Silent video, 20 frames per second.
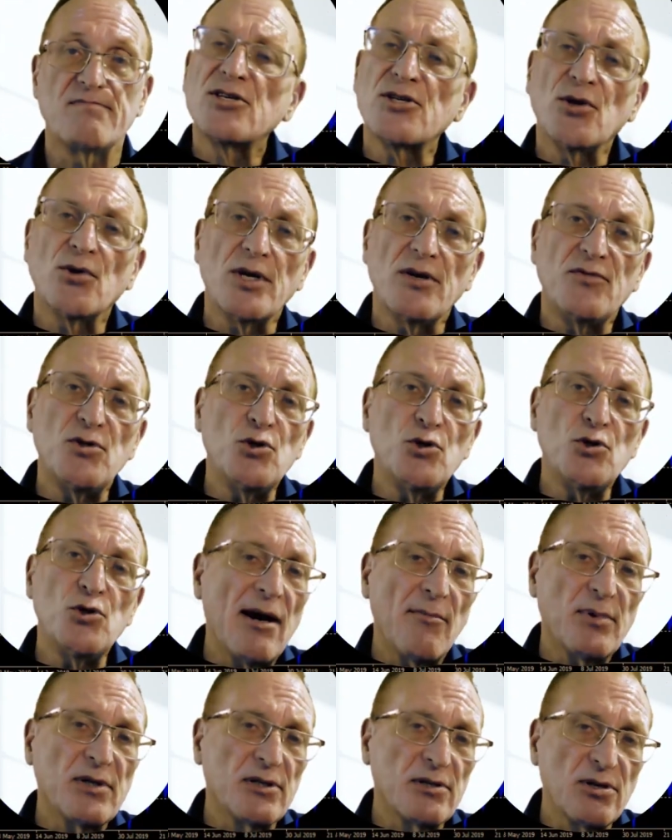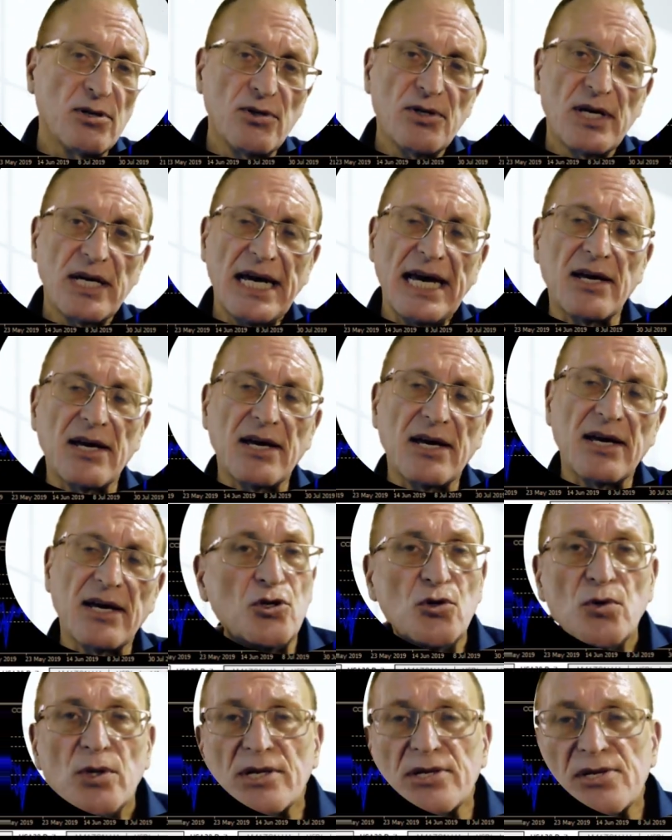So if you happen to look at the
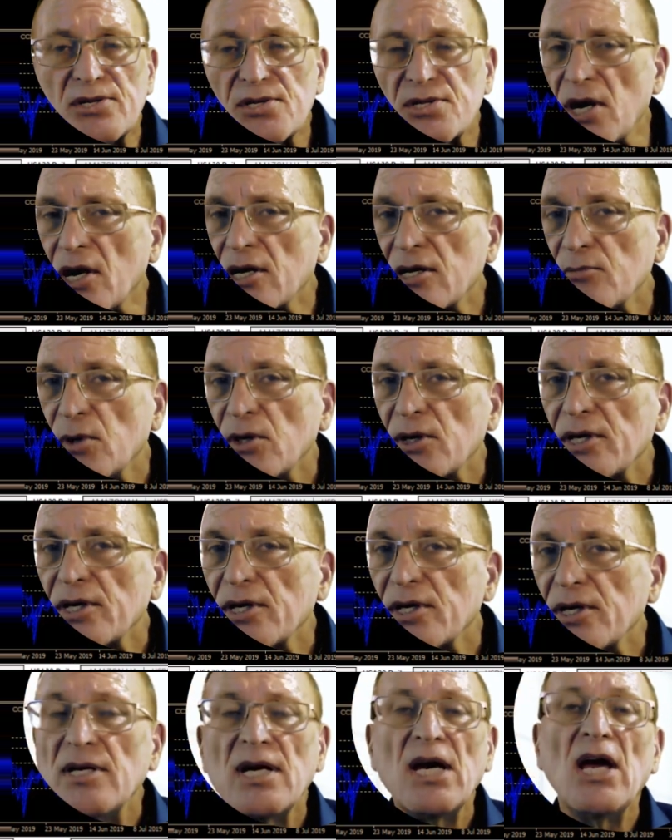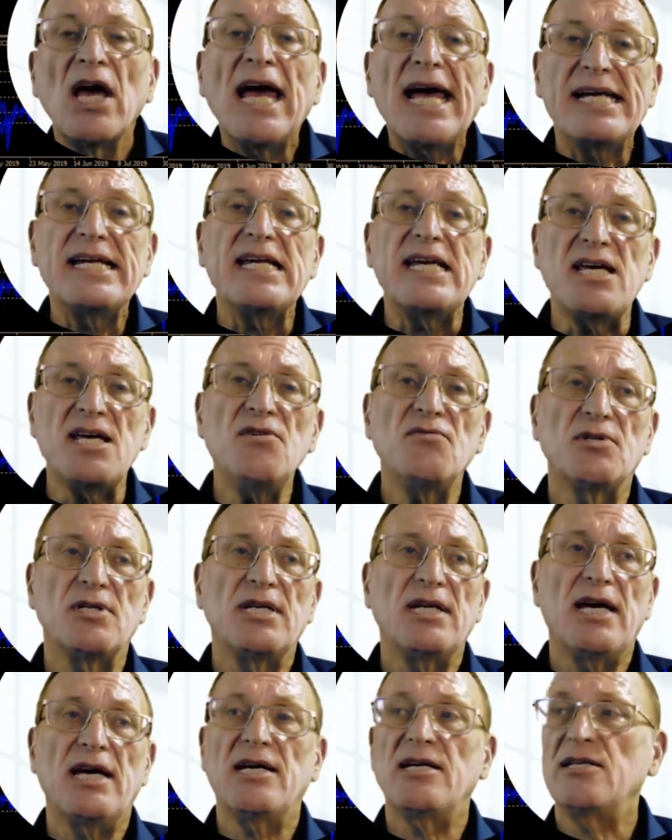U S stock market, and
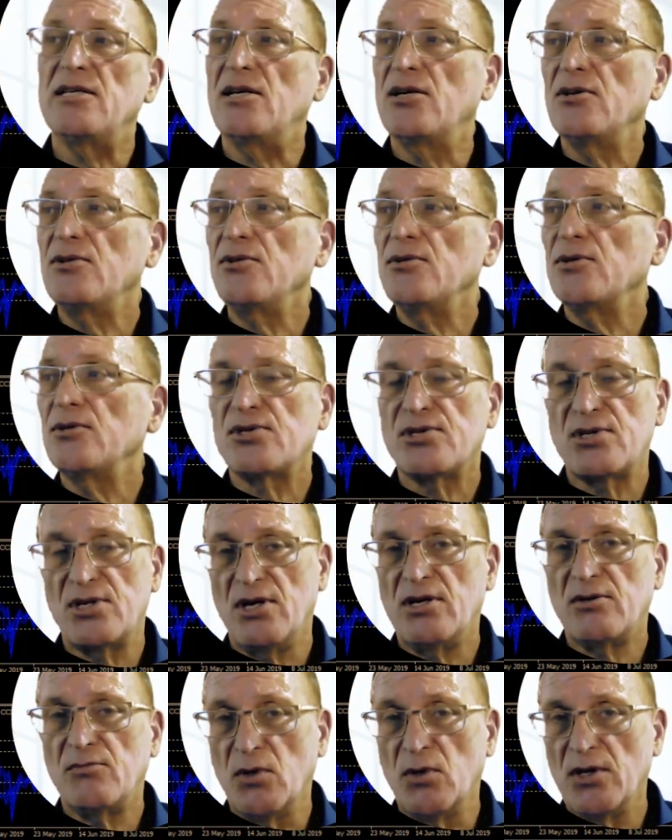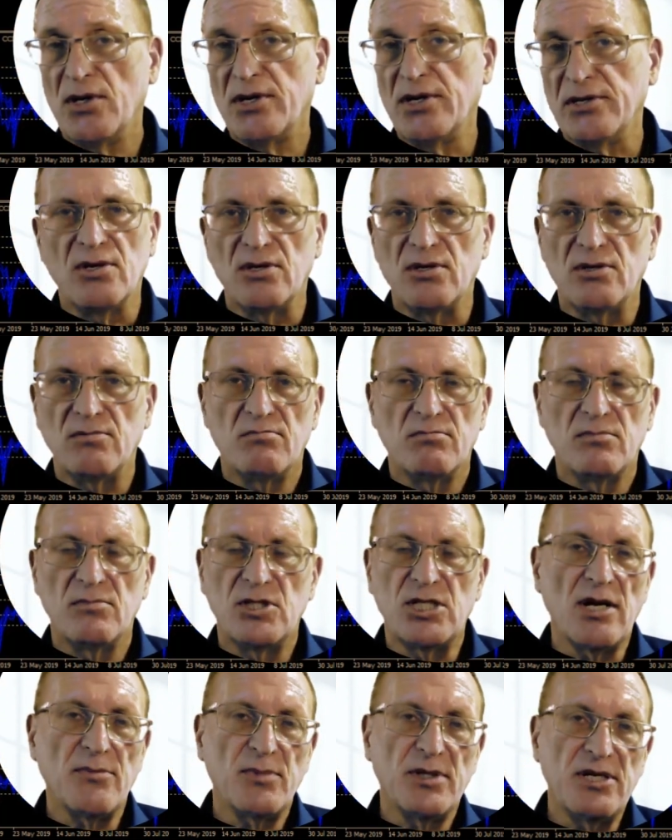even at other stock market, the
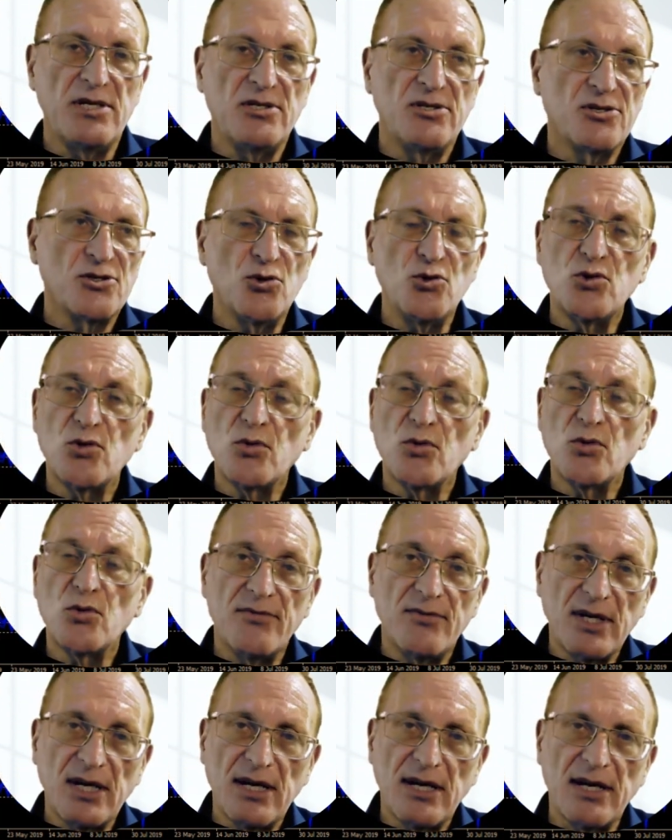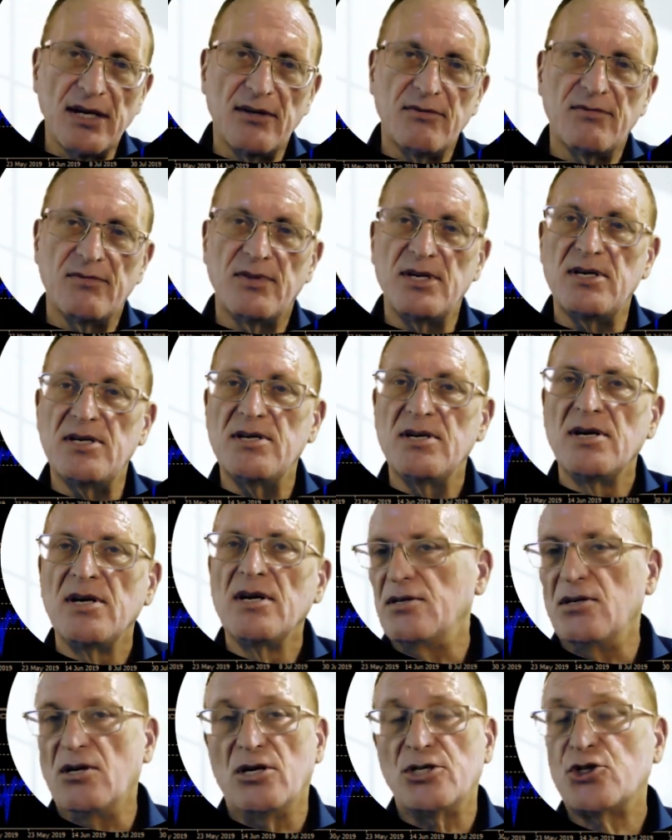Japanese two twenty-five, the
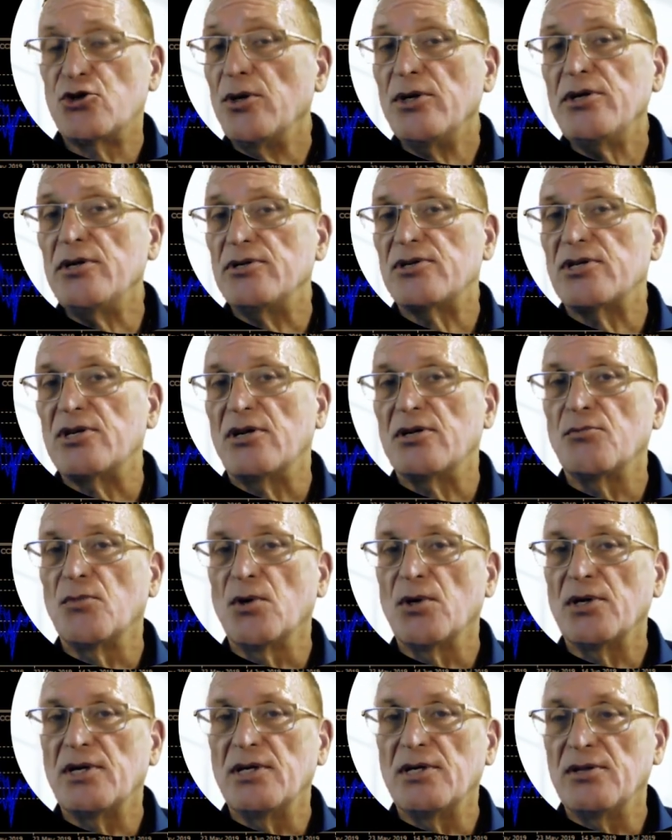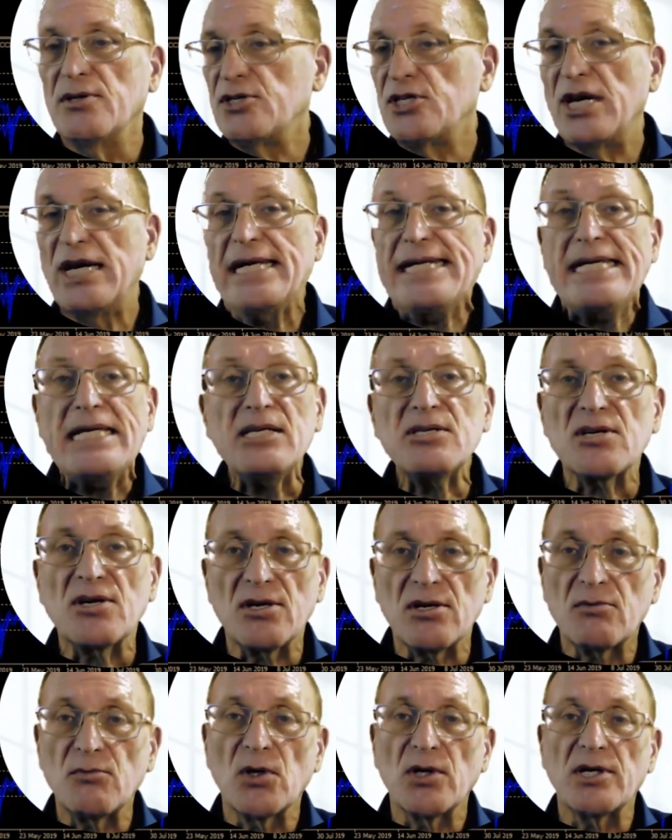uh, Australian stock market, the Chinese
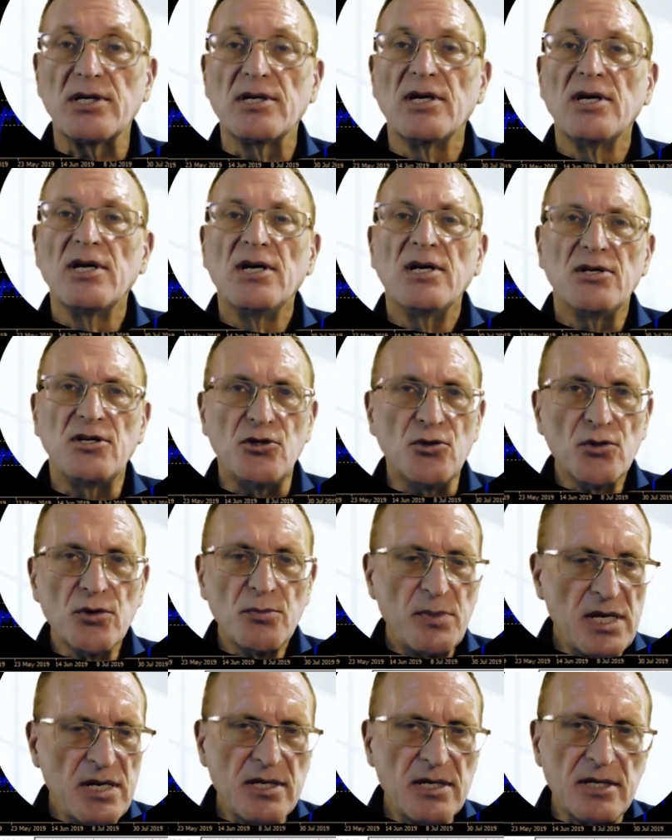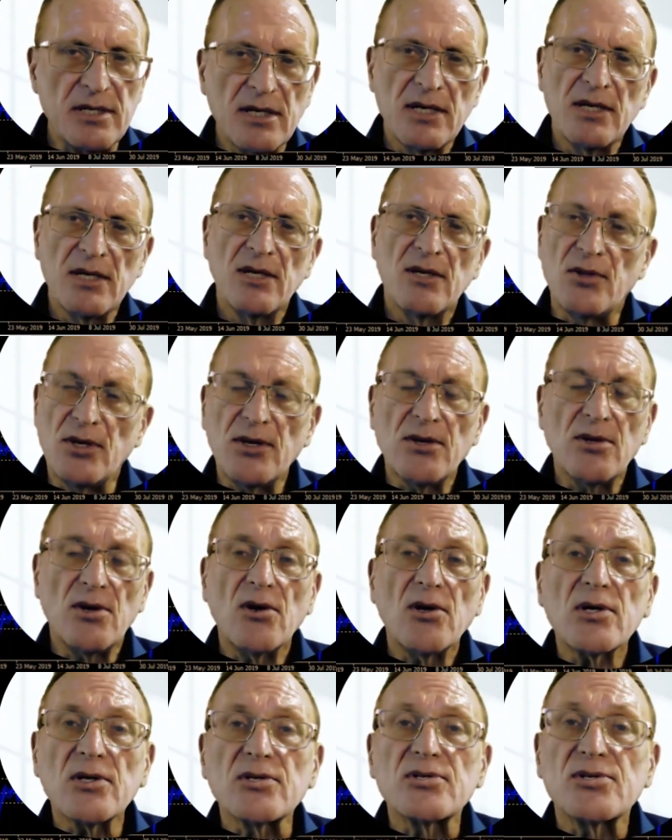stock market, European, there
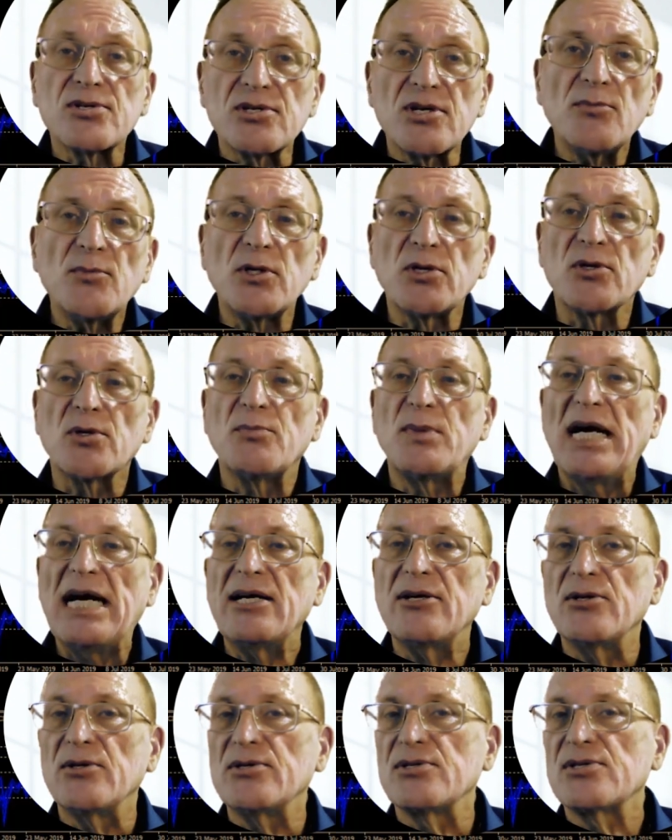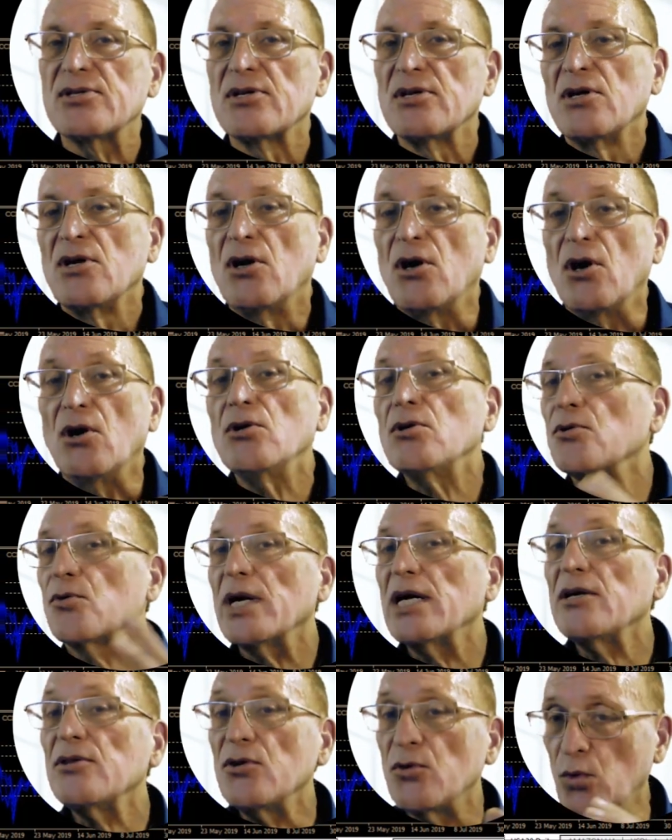are similar patterns all
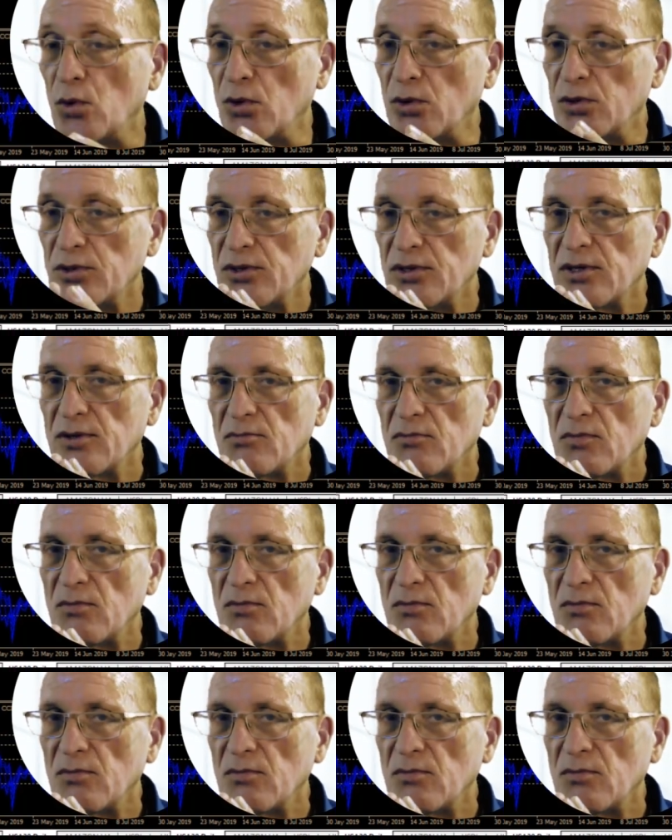around the world,